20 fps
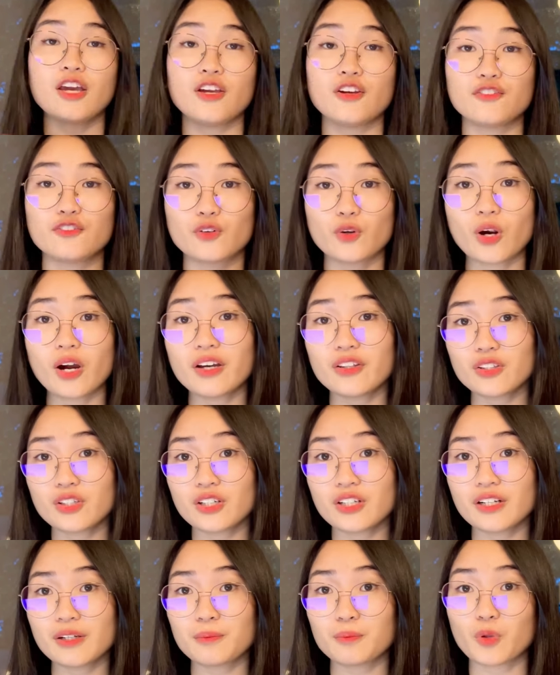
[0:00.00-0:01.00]
If you're under
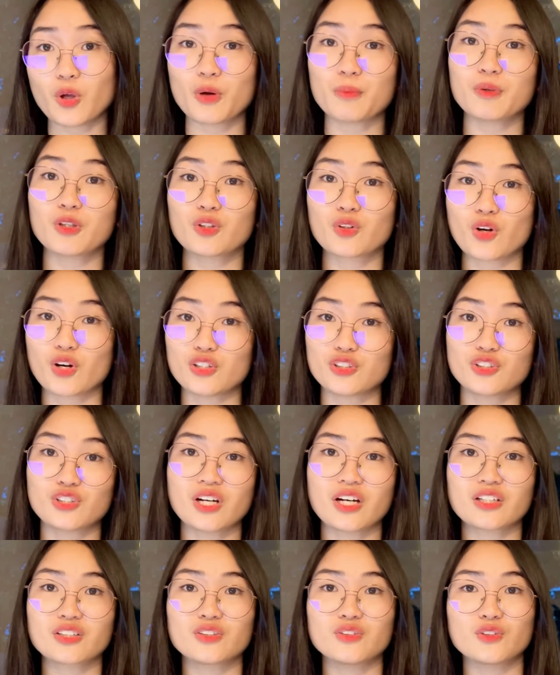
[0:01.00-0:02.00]
employment contract,